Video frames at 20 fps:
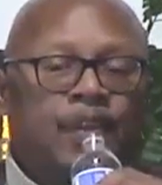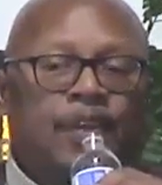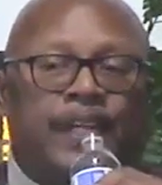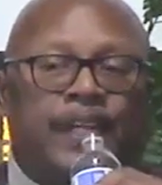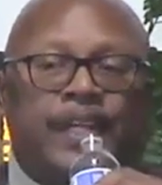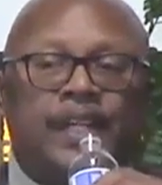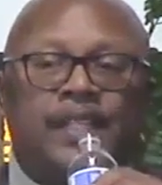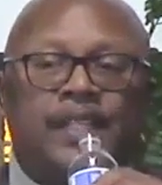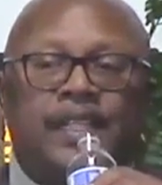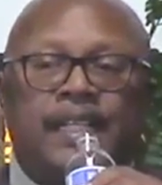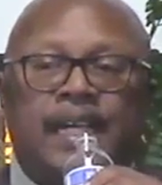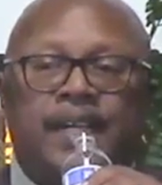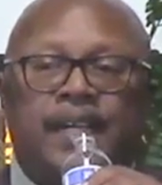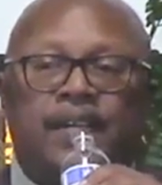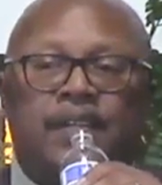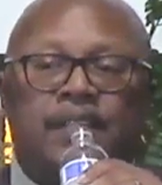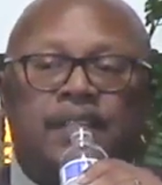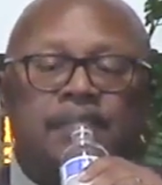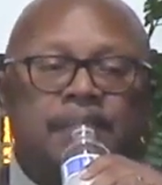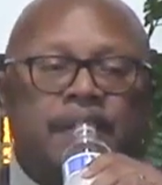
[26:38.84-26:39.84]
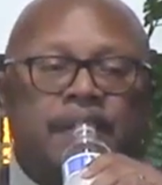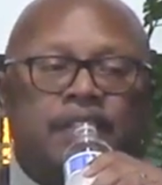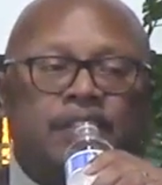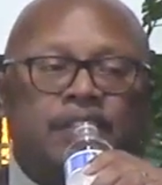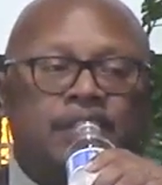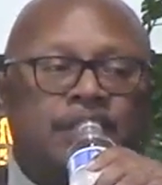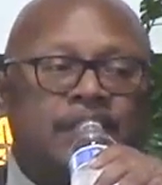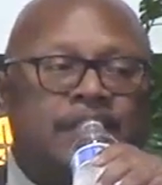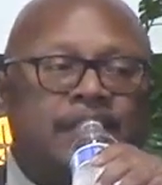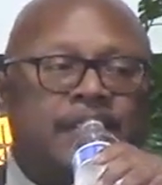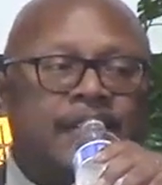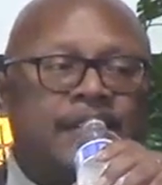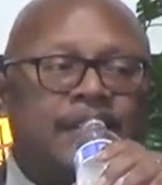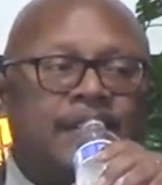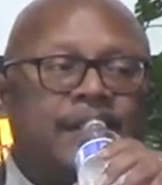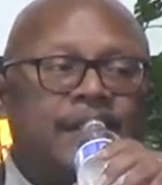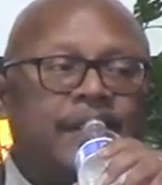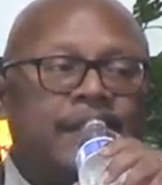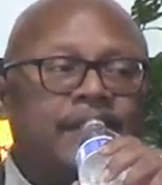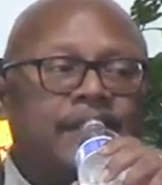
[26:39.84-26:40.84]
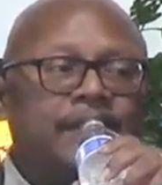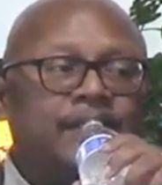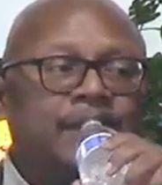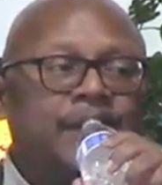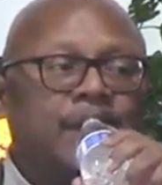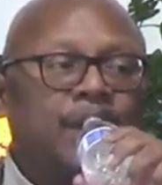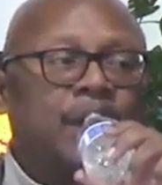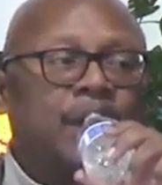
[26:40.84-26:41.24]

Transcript: Gail and I only ministers in the congregation?